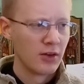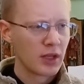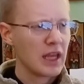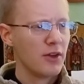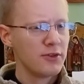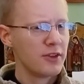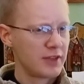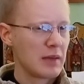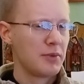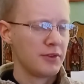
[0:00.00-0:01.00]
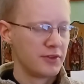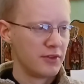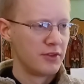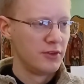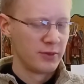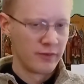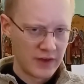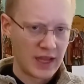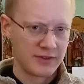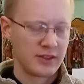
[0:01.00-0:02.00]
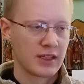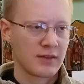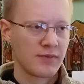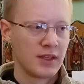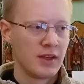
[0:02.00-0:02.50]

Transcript: okay, those disciples do some fasting,